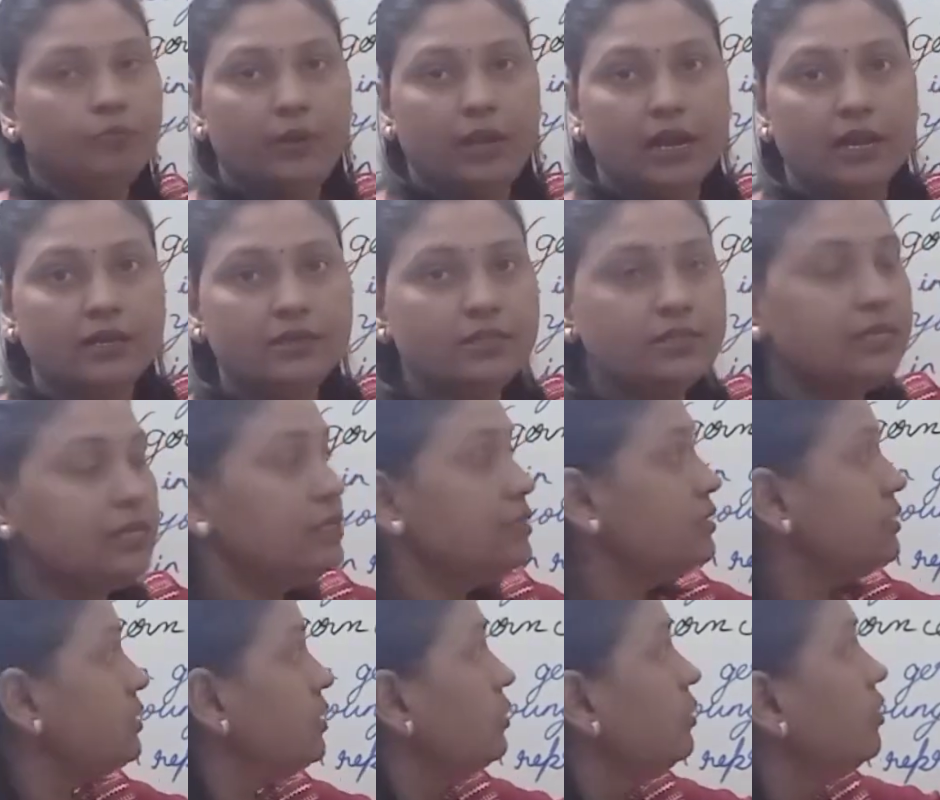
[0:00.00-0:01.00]
plant
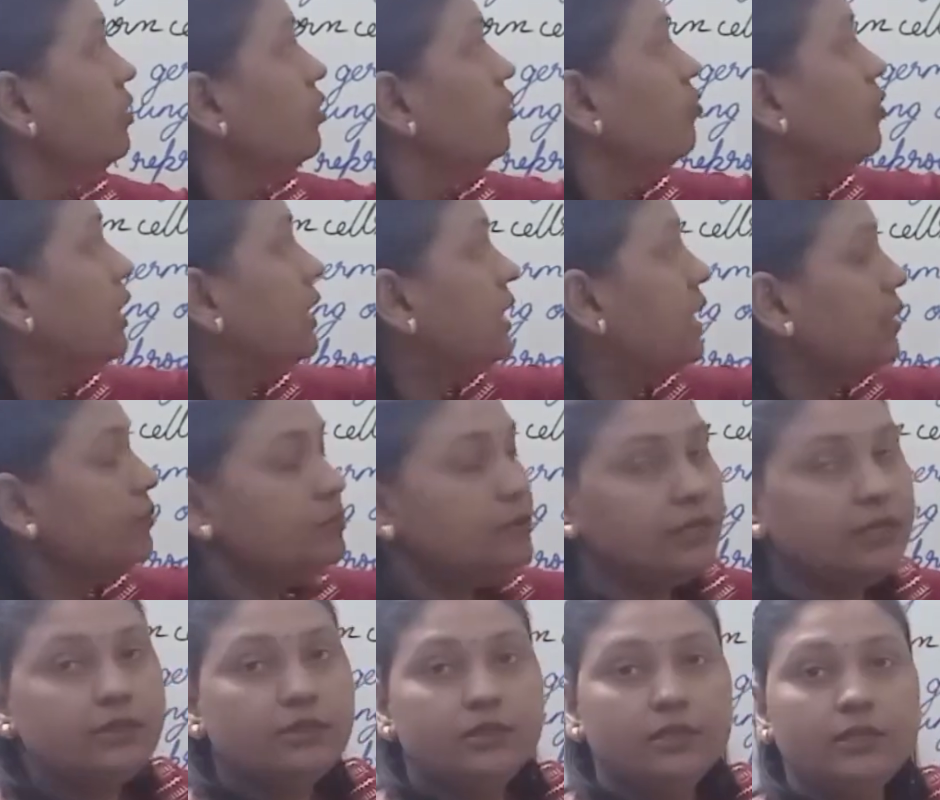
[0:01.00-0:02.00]
cells while
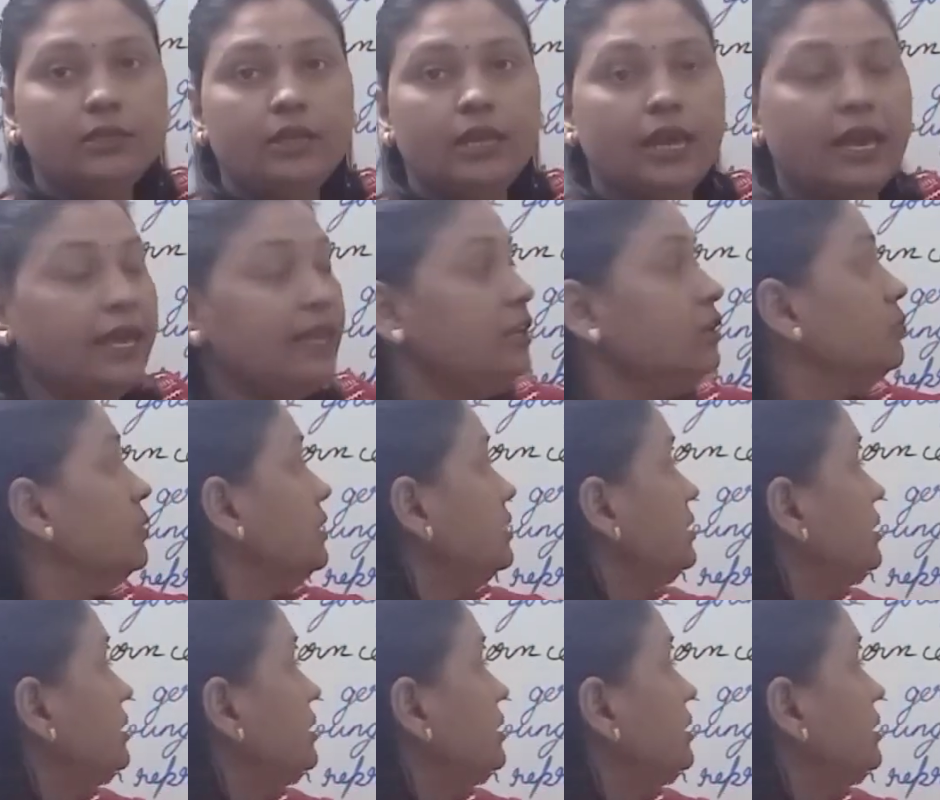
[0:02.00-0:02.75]
absent in animal